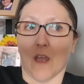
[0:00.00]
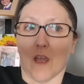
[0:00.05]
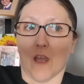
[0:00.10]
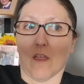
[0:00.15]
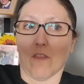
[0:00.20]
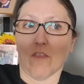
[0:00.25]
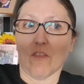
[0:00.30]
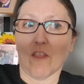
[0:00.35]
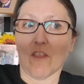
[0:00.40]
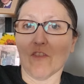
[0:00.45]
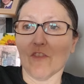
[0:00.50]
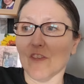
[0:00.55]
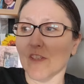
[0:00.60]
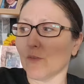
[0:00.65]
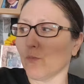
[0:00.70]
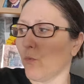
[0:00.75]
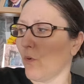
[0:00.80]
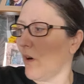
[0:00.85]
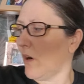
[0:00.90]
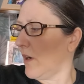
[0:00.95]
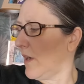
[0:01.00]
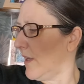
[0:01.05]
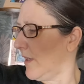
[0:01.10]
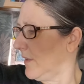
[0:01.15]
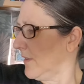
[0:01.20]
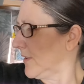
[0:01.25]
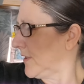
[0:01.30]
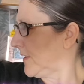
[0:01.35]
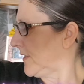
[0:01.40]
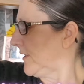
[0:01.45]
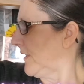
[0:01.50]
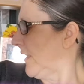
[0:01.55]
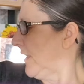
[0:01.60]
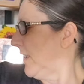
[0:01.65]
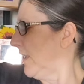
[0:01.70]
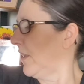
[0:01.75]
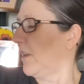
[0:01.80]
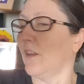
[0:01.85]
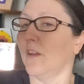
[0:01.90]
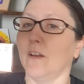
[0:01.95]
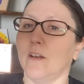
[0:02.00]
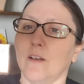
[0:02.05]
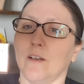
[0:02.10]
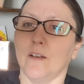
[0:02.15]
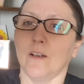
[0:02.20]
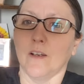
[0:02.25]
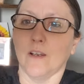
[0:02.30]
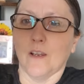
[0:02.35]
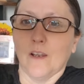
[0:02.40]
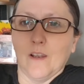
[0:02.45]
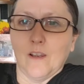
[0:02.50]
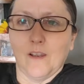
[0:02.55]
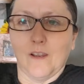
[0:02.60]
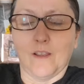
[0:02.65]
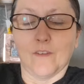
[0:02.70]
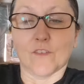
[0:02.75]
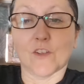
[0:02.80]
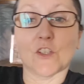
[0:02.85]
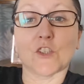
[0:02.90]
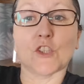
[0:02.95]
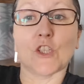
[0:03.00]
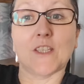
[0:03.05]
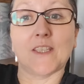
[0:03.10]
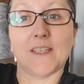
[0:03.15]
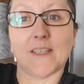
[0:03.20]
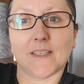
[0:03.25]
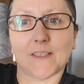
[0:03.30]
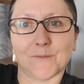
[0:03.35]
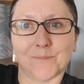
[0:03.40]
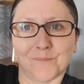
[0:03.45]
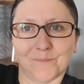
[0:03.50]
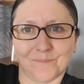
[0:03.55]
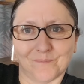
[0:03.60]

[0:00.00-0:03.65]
And then there's what else? The cheating.